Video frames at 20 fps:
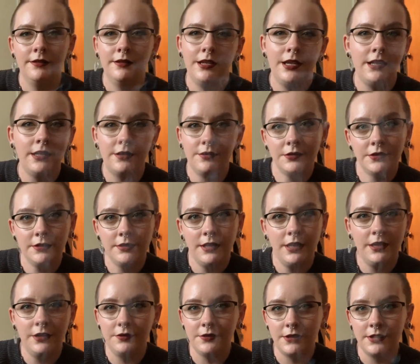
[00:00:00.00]
he knows, he
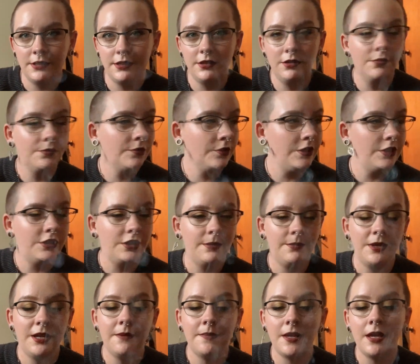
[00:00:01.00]
knows the deal. Preach it,
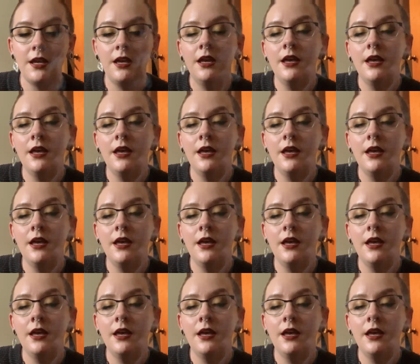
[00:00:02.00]
baby.